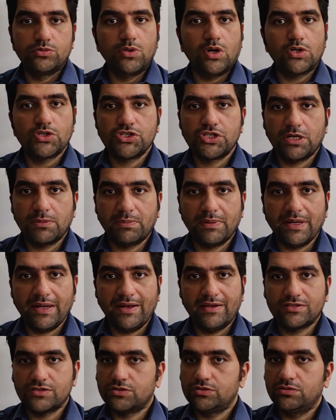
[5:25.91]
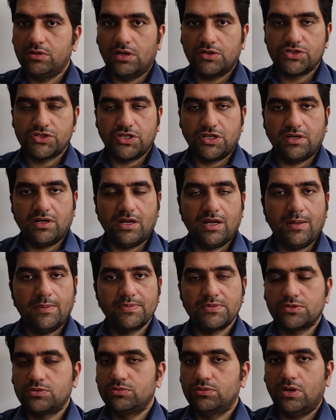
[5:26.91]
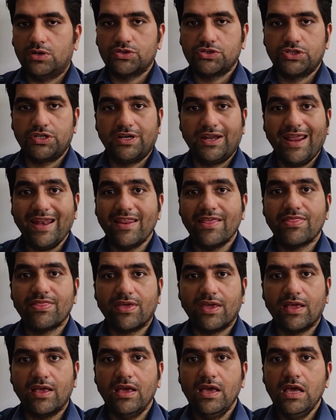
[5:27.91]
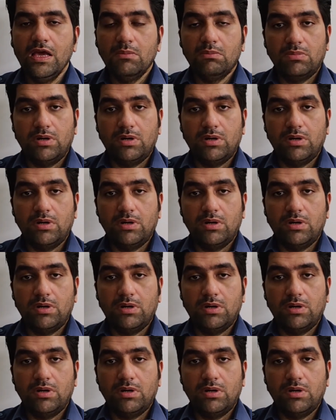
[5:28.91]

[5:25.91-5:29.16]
Do not share plates, do not share cups, do not share anything.